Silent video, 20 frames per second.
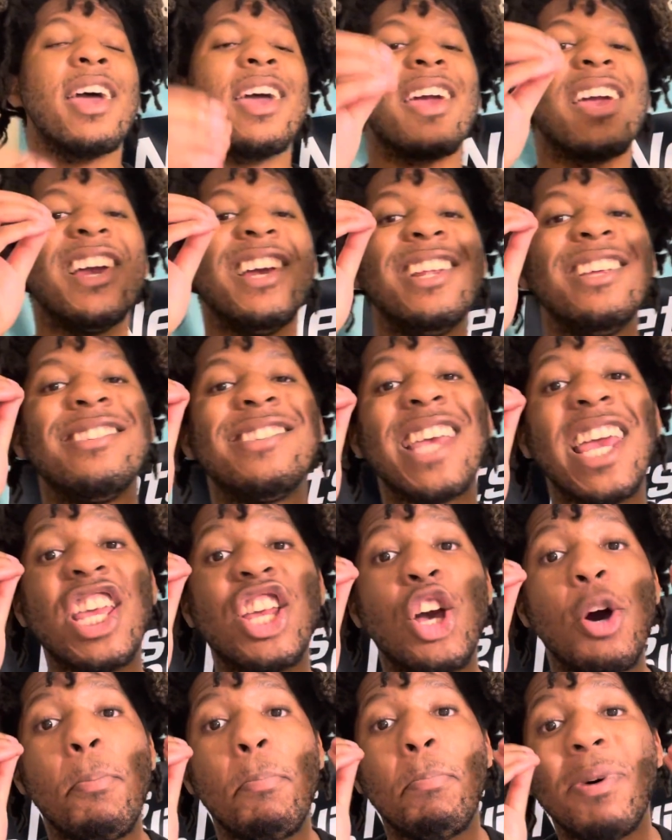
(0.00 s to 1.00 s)
It is a
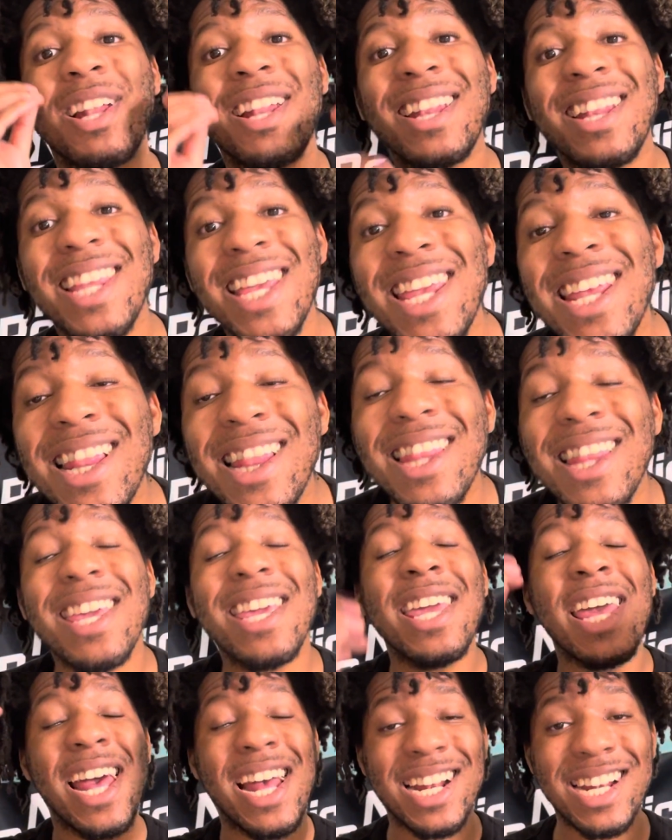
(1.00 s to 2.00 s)

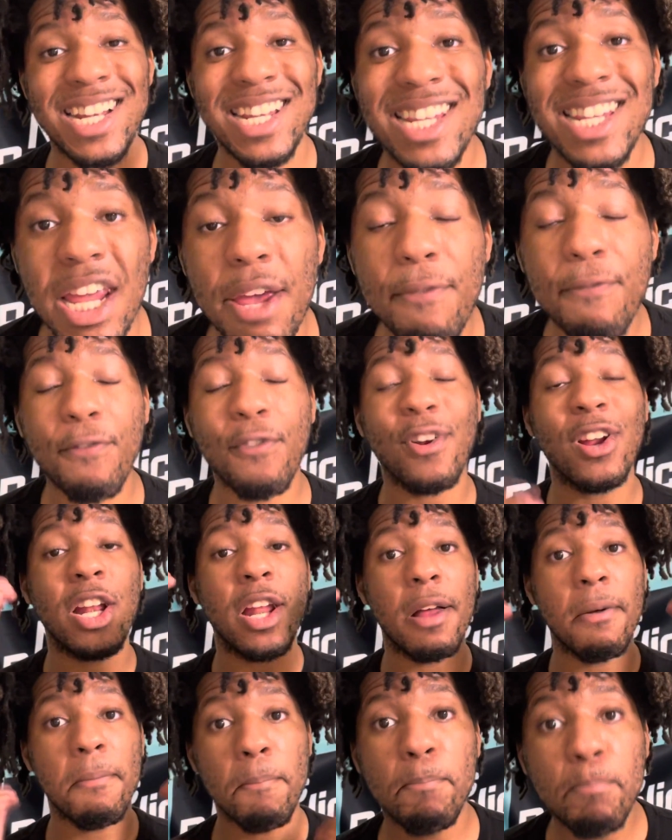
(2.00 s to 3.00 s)
completely different
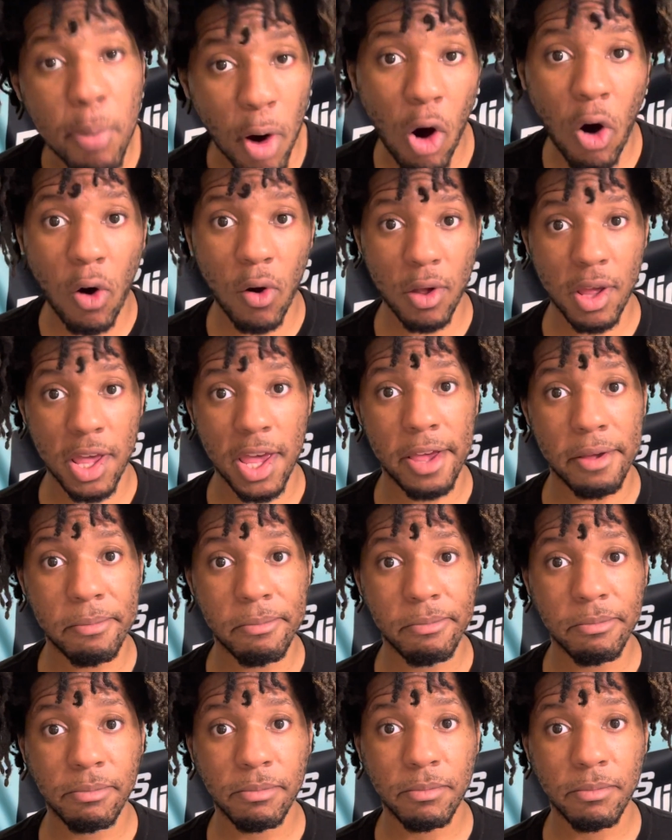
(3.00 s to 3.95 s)
ball game.